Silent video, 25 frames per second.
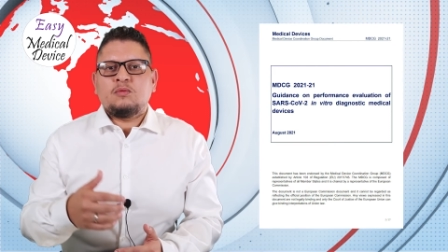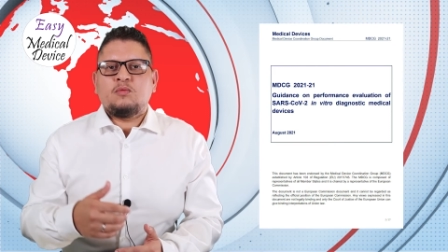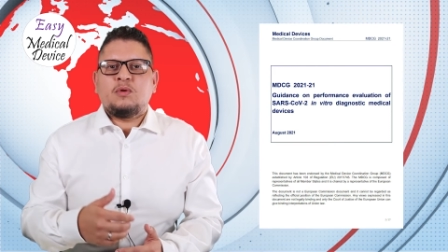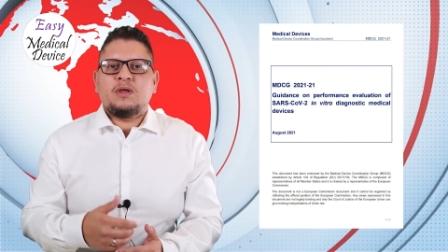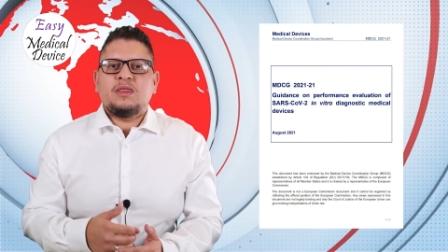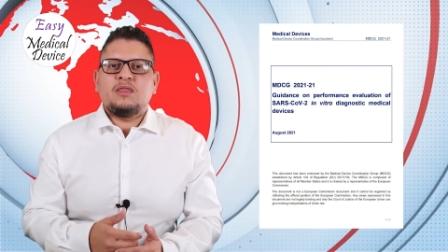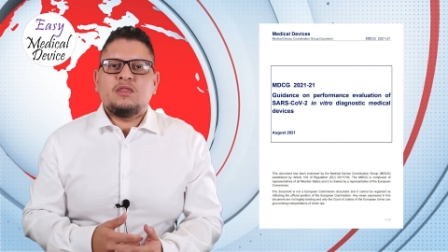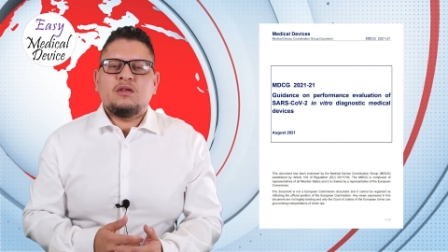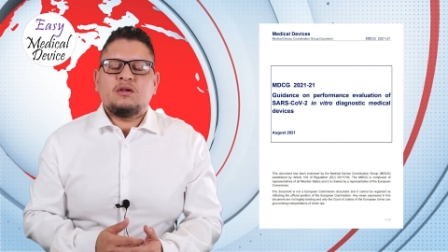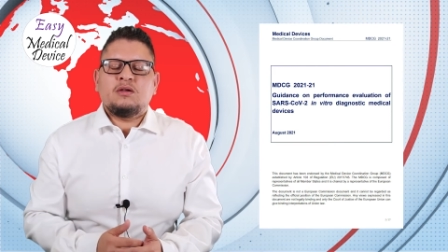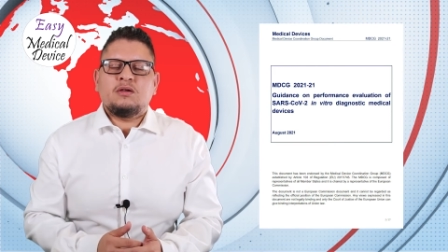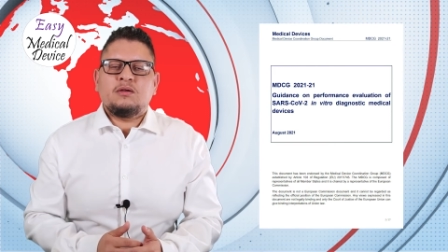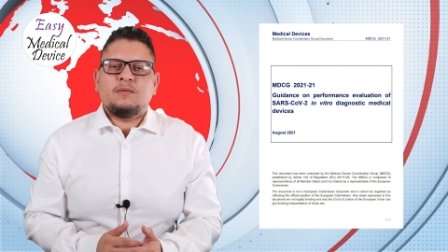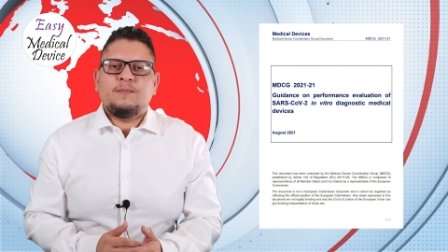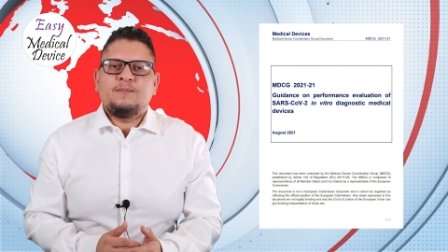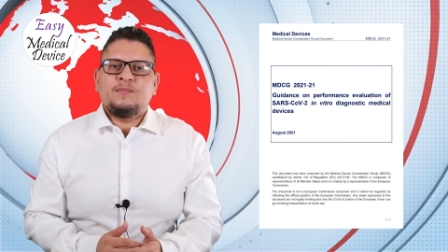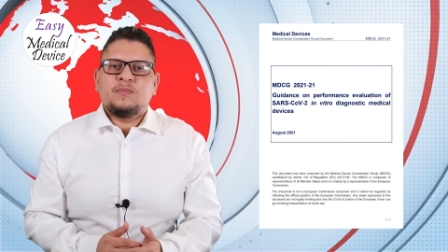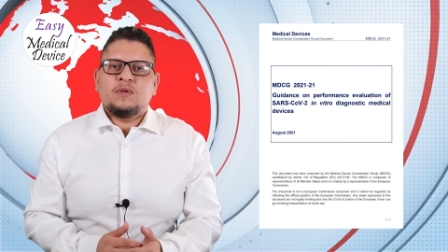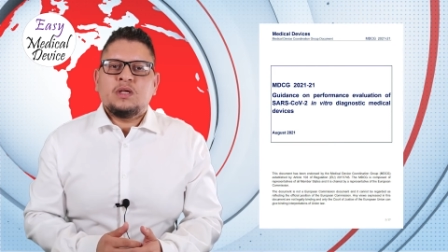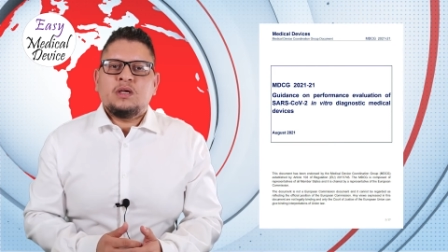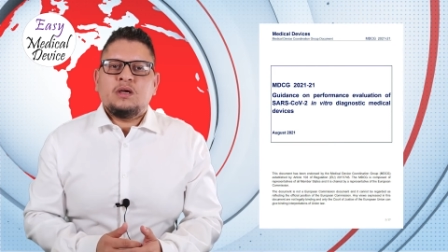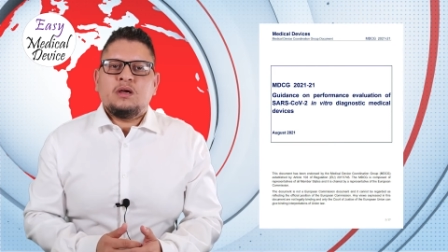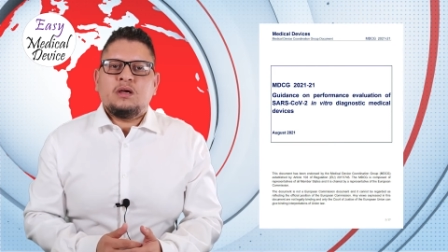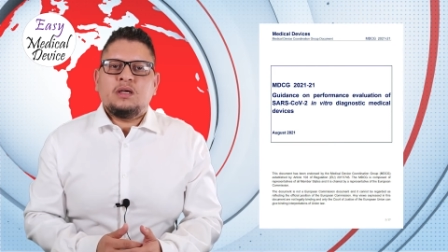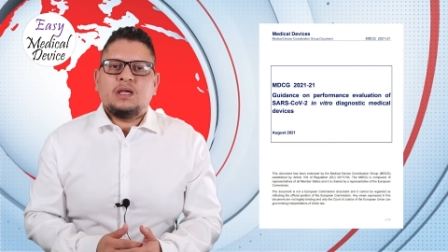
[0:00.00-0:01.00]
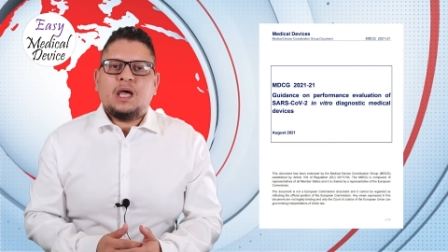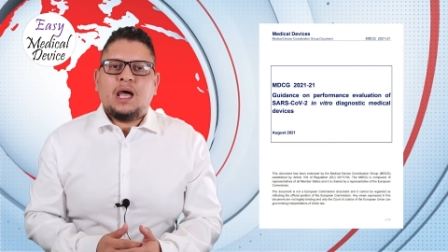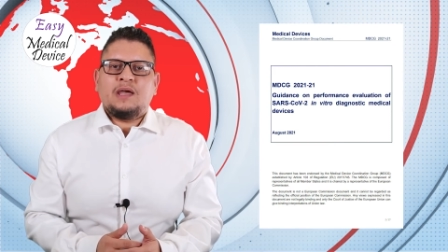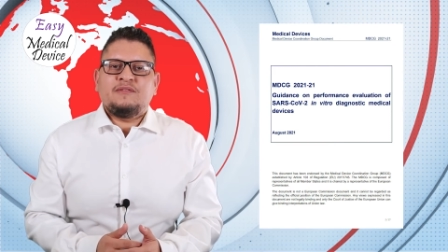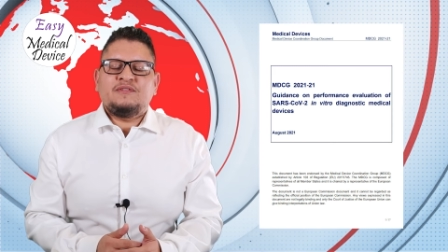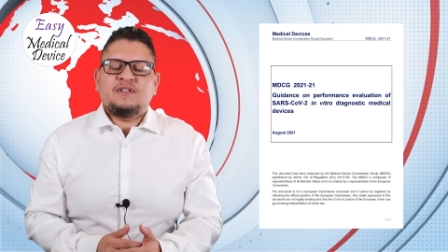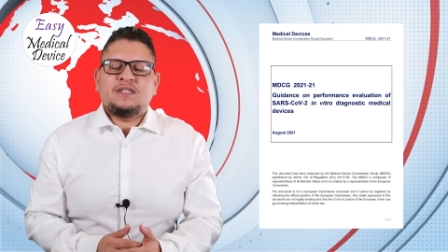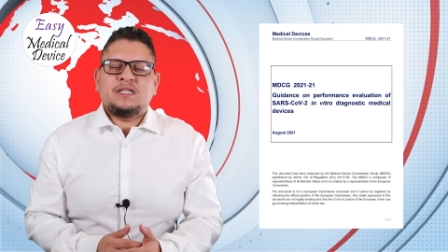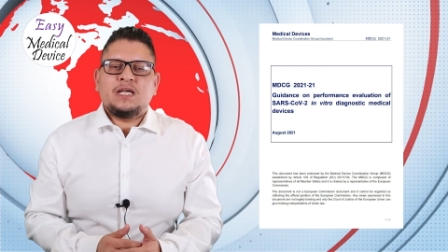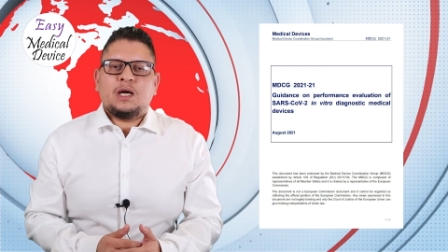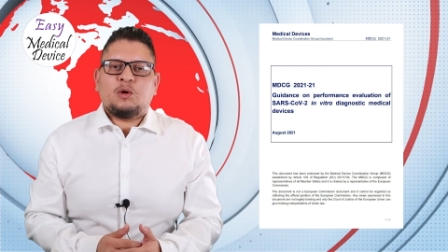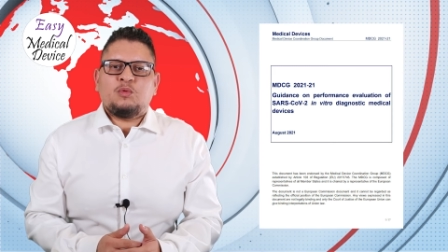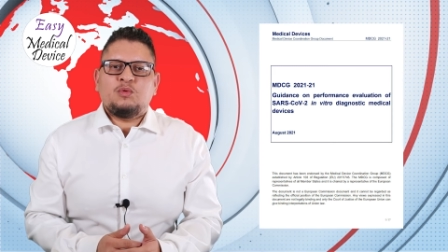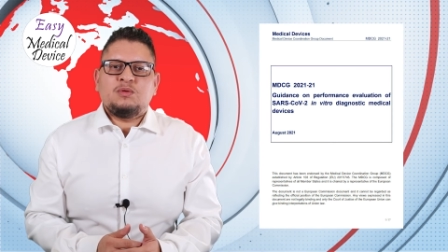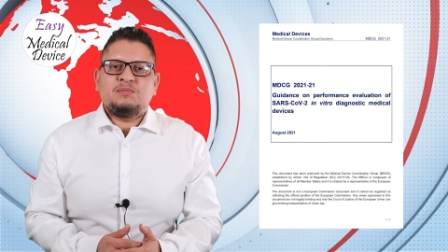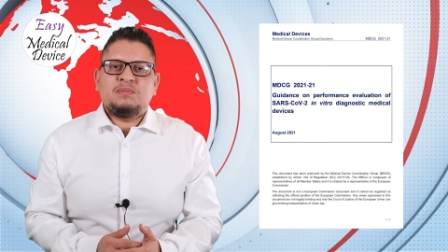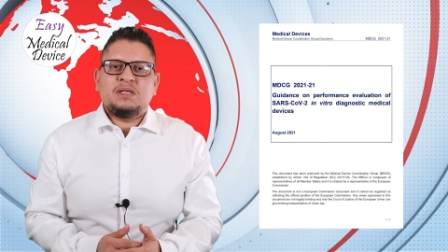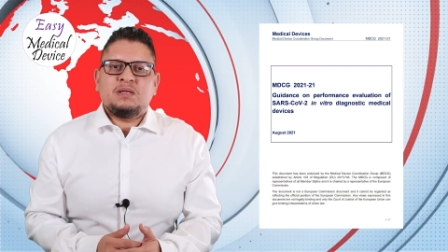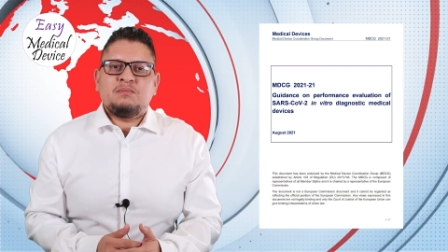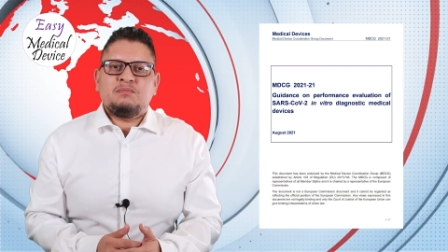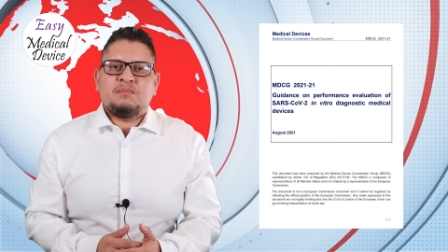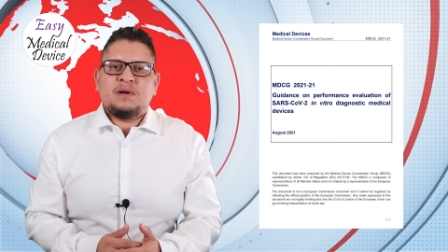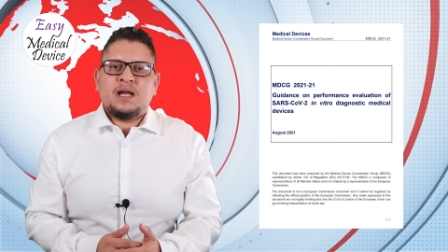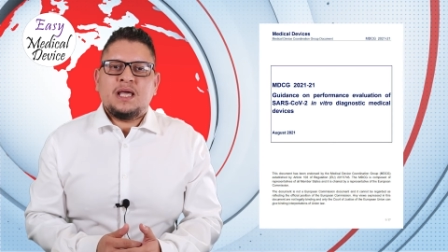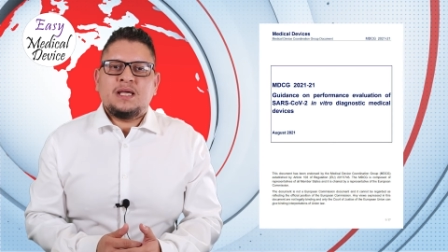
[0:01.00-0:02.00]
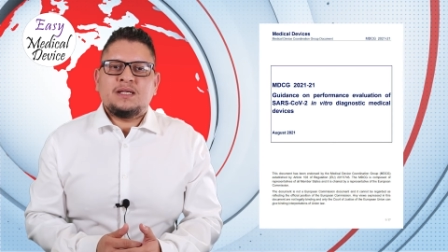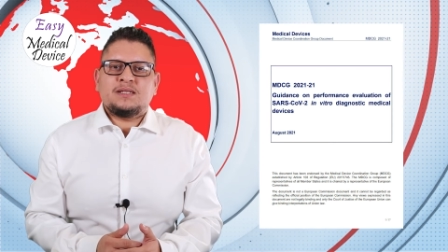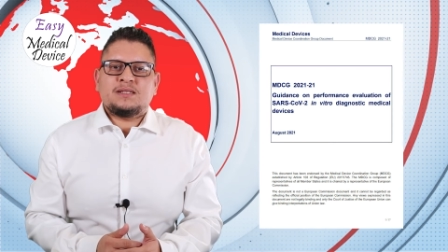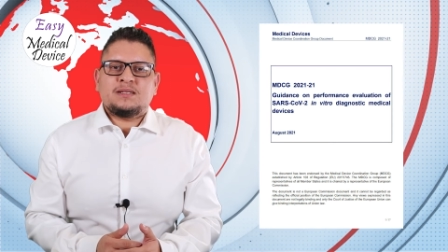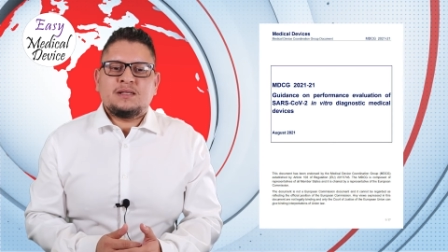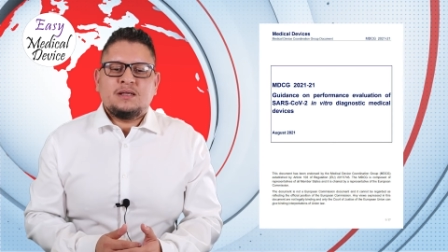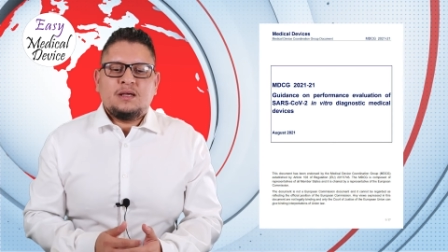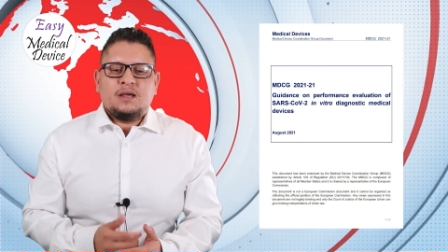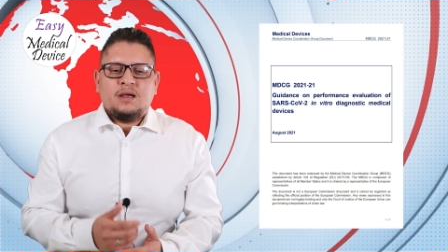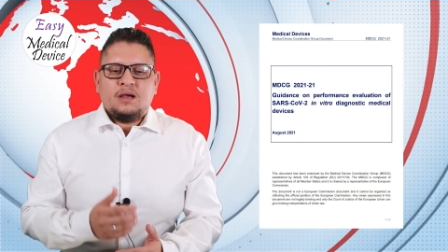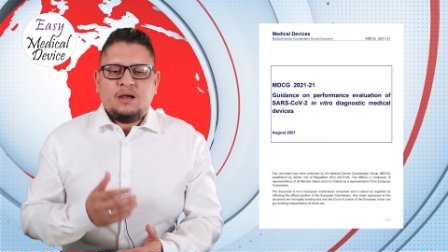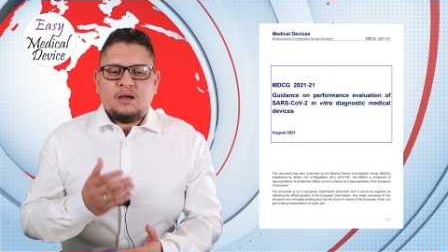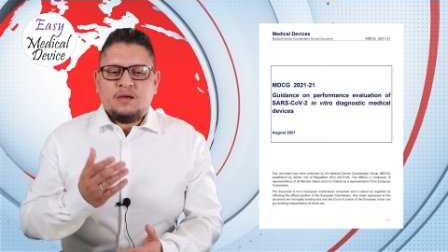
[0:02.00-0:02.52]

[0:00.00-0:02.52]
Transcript: when the uh, IVDR will be in place,